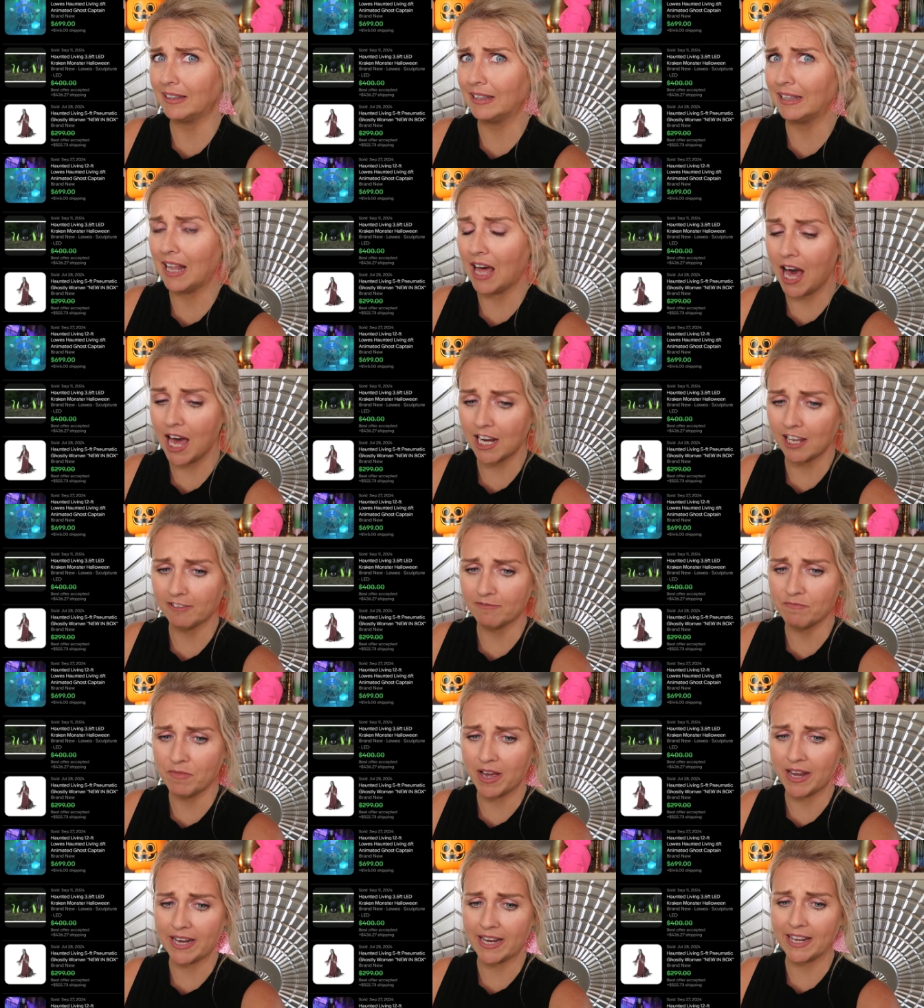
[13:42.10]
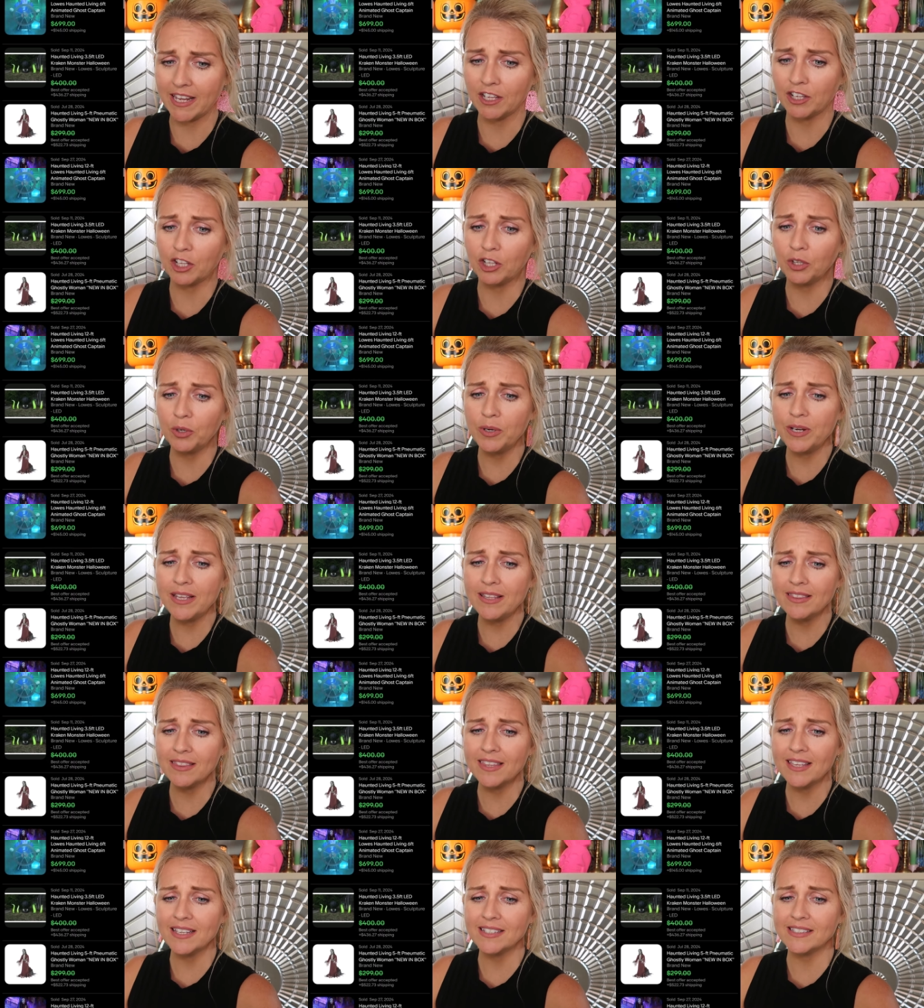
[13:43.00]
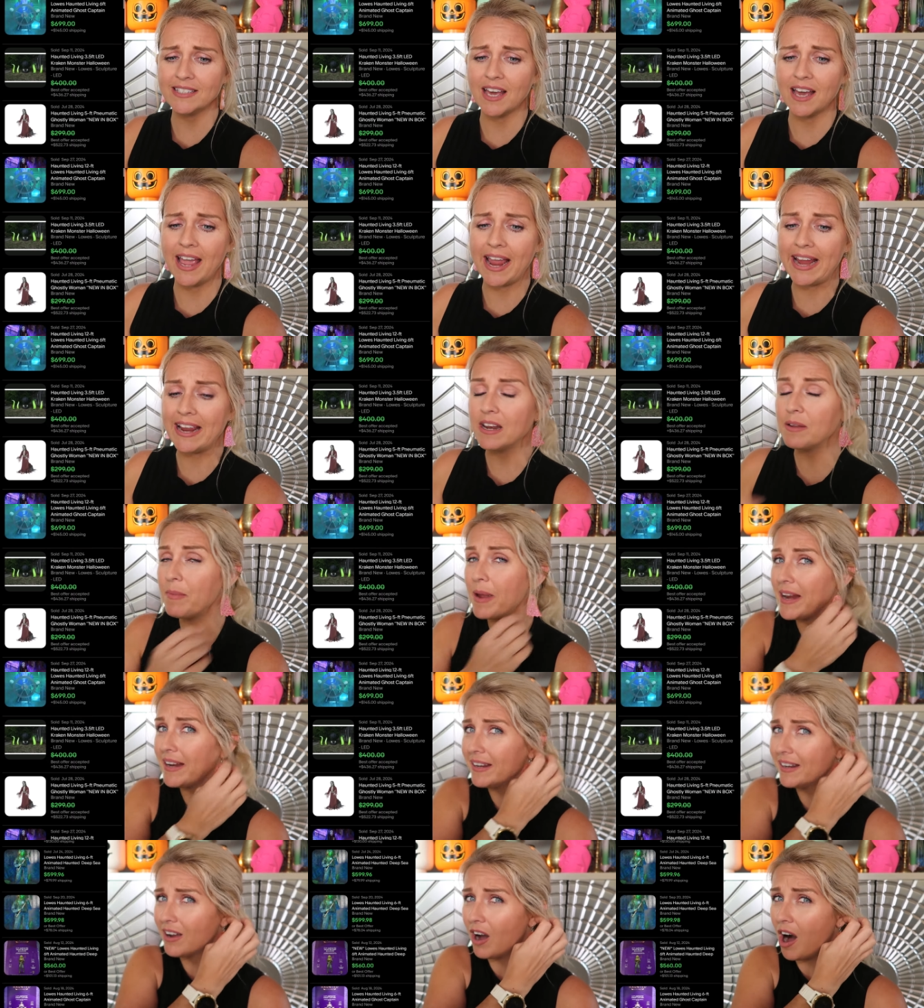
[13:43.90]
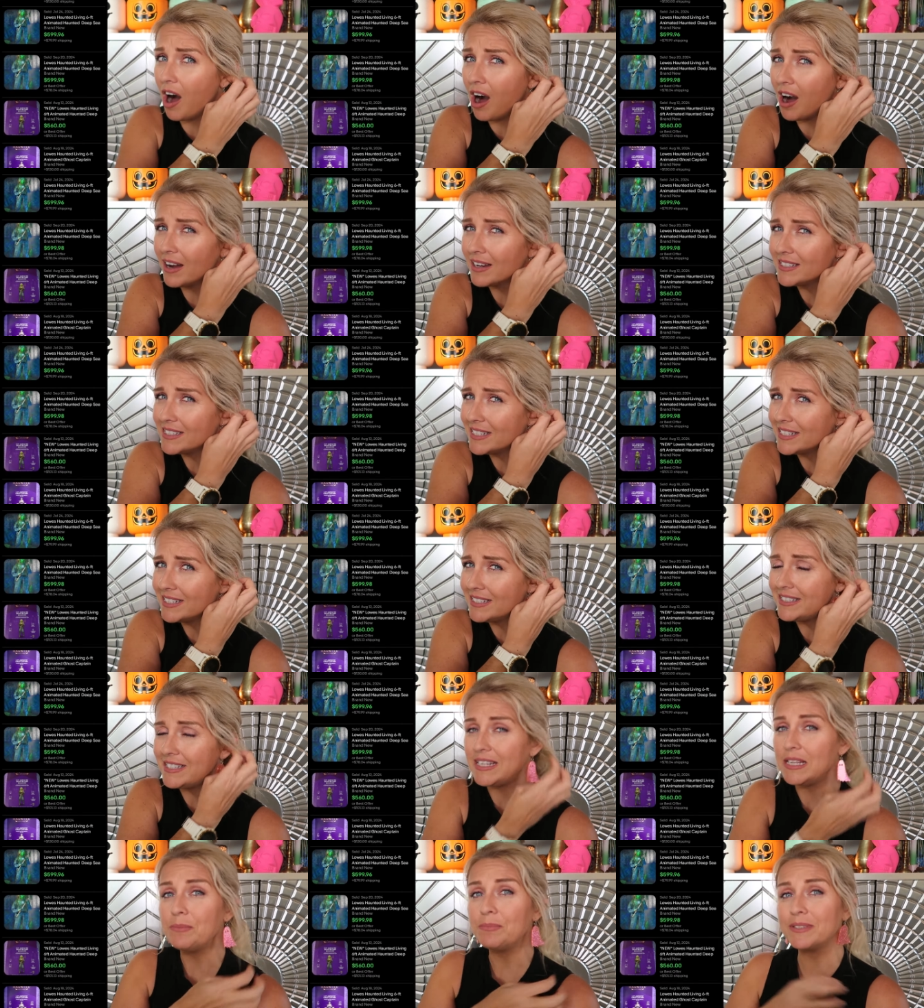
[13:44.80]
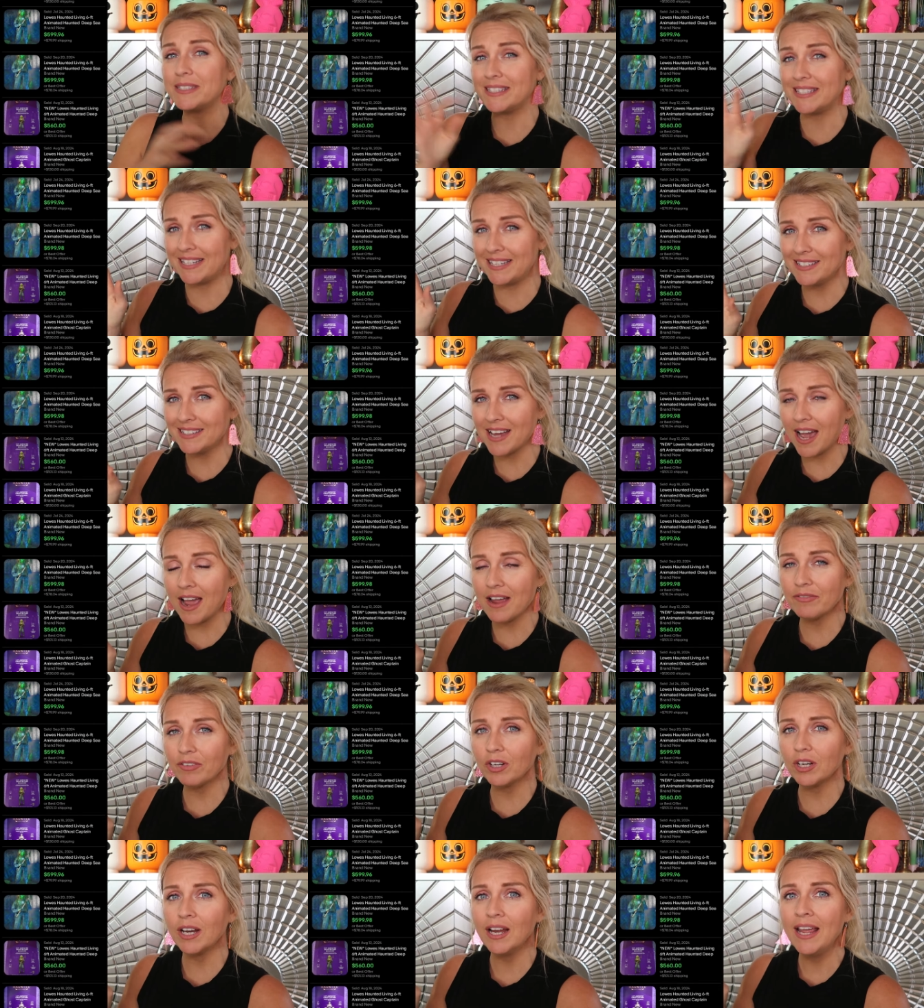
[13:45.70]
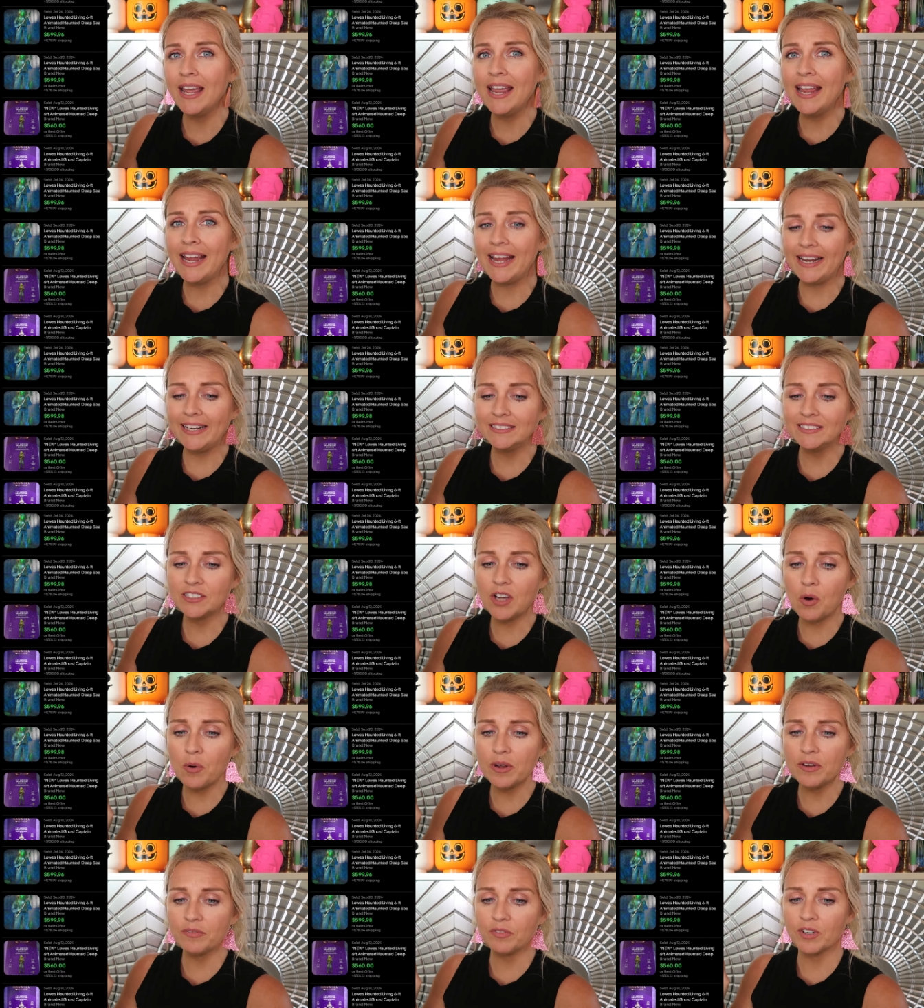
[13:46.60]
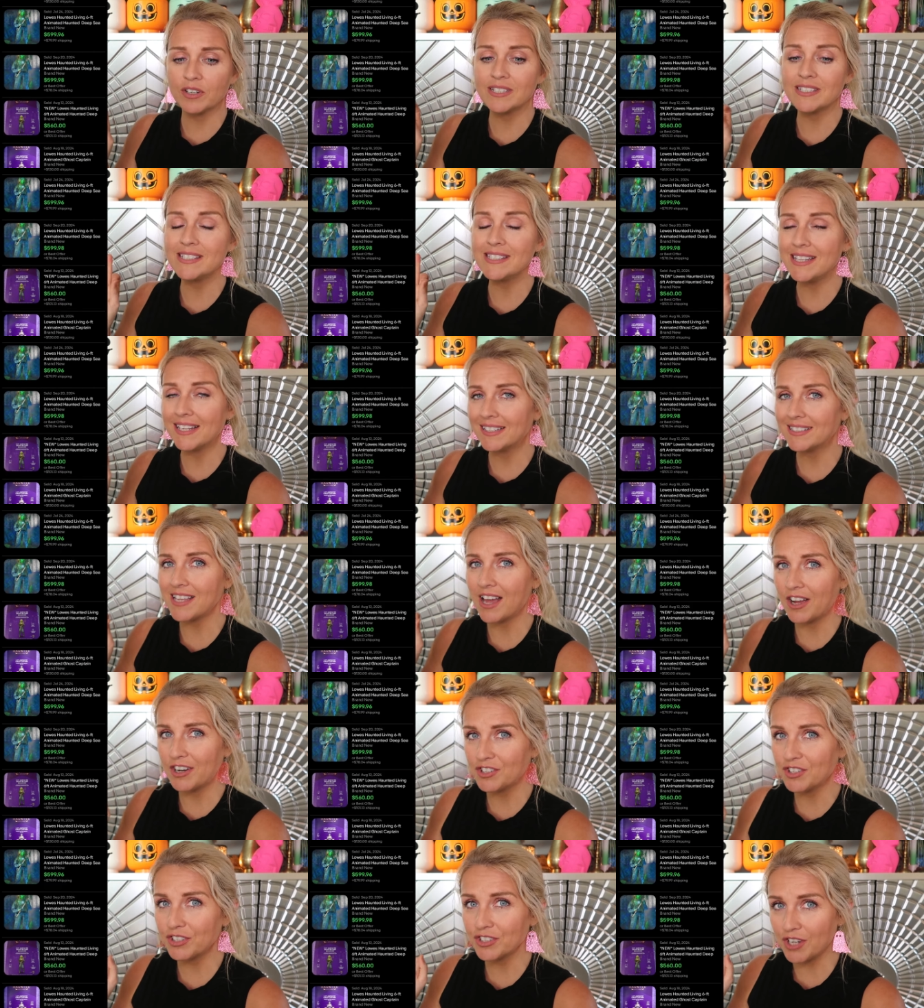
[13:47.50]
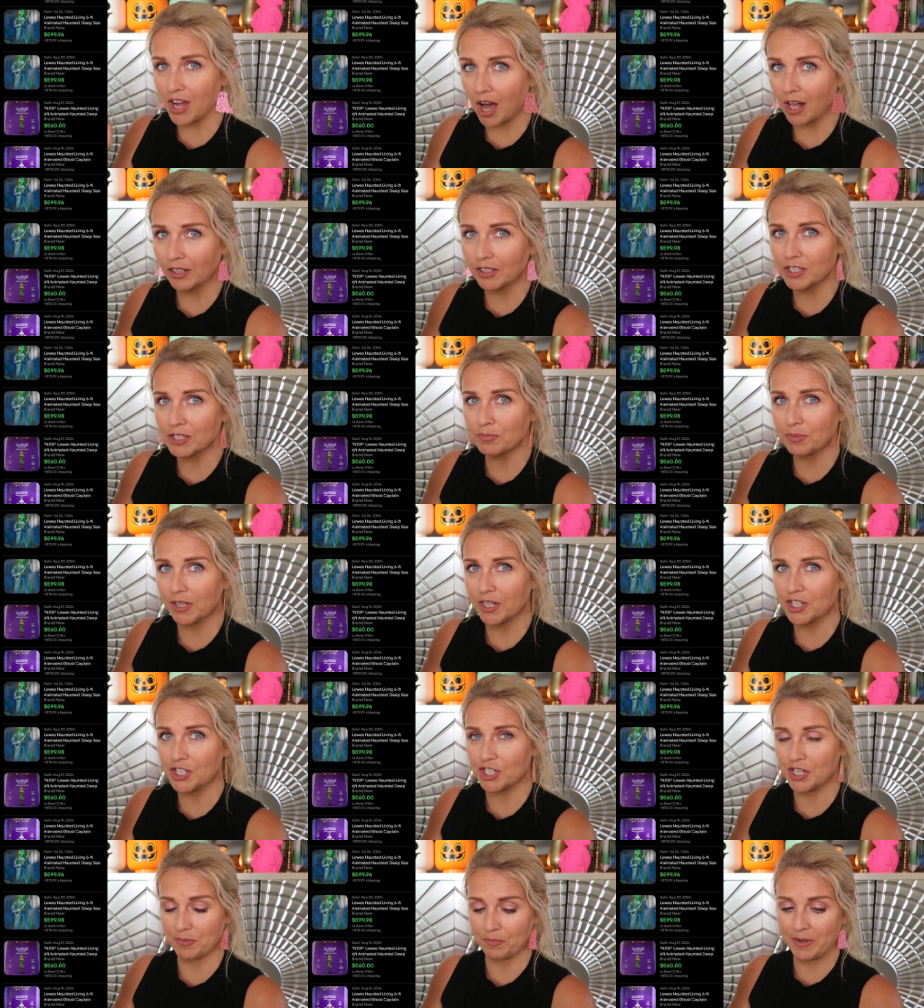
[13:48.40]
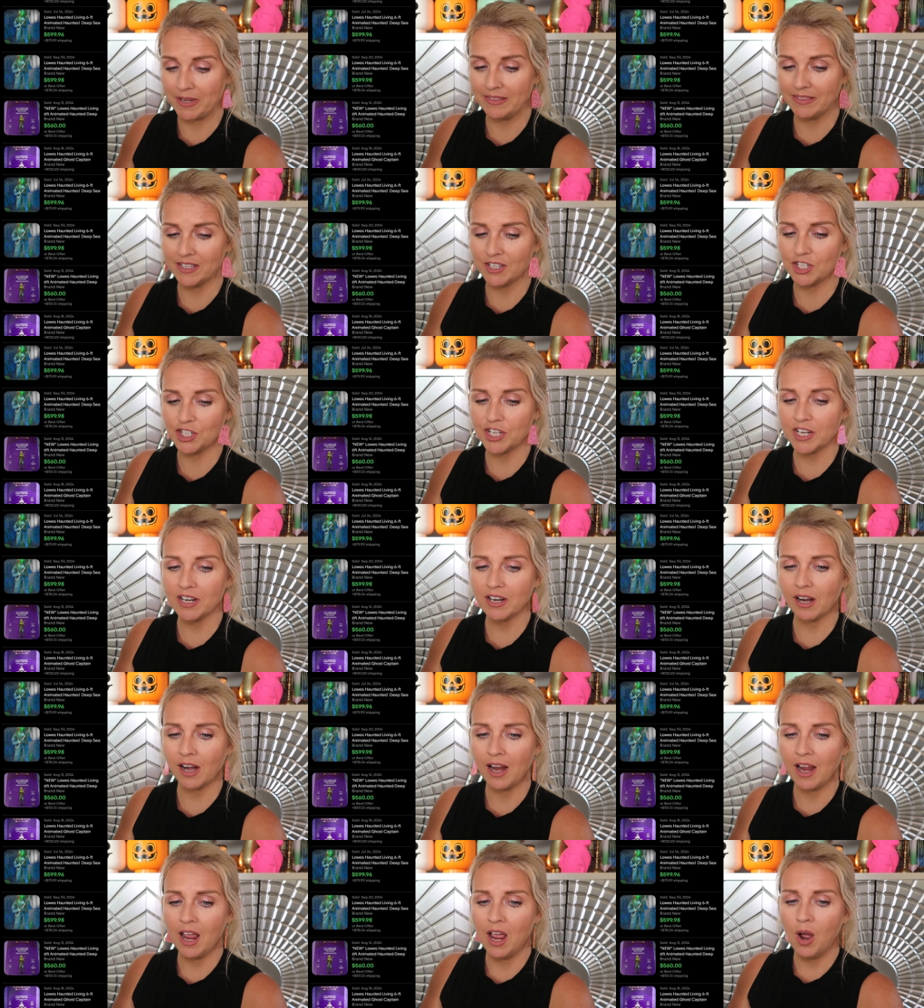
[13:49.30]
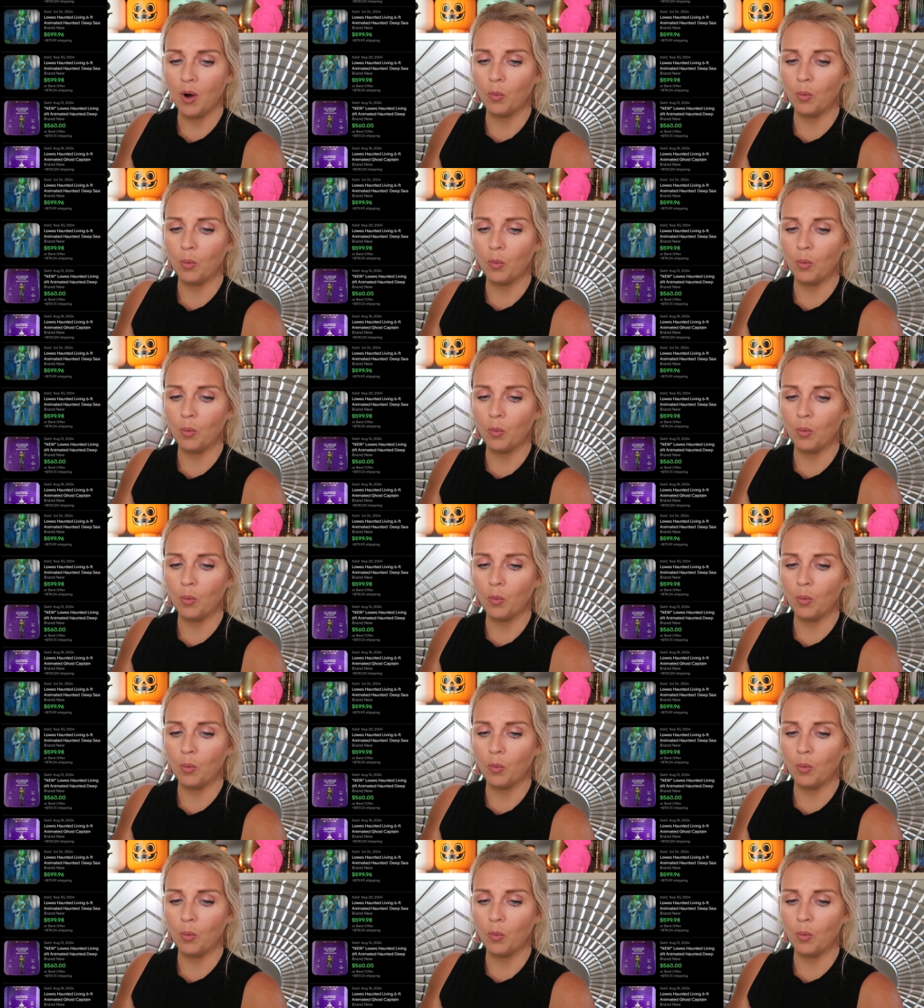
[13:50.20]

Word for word: lot of money, including this uh, animated haunted deep sea diver. He's going for six hundred dollars plus shipping this year.